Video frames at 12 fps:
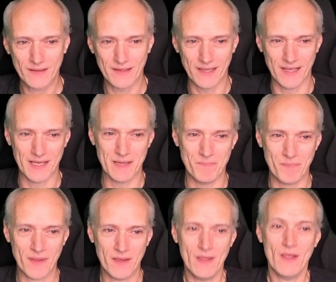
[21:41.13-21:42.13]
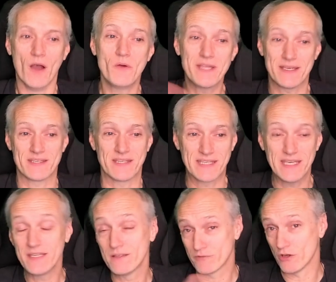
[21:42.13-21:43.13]
Oh yes, and
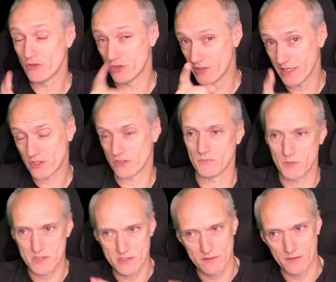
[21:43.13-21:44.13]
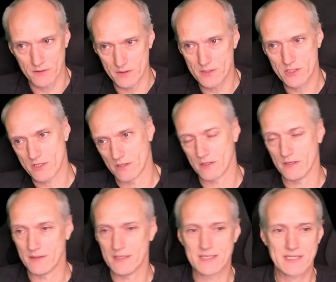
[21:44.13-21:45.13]
King of Contradiction, which is the third song
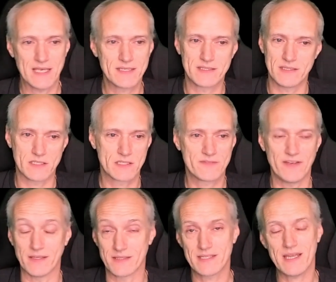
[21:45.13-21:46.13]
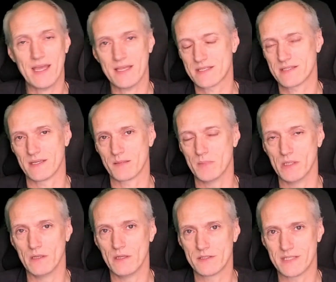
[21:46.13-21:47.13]
on this, has this fantastic
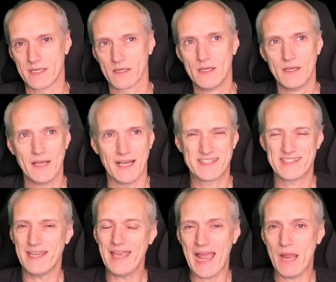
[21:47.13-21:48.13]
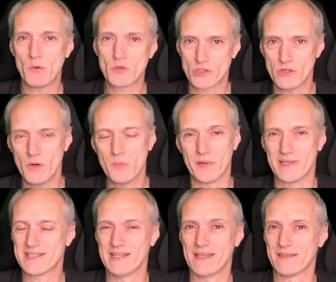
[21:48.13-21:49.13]
melodic, I'd say outro, but
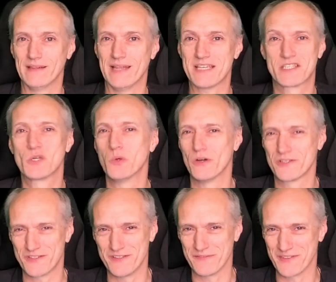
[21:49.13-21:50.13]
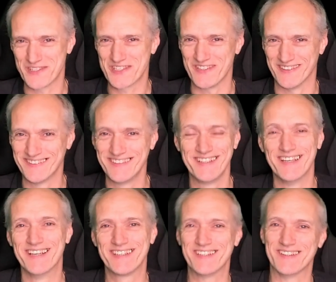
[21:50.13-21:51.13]
it's like the last quarter of the song.
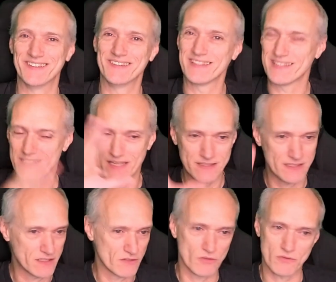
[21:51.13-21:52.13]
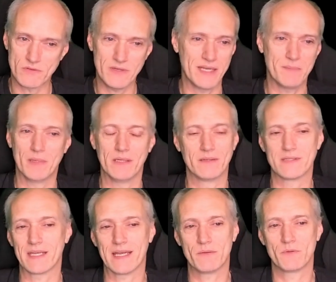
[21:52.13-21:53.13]
You know, this it has this great
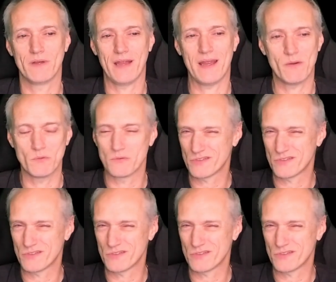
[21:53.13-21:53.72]
melodic outro.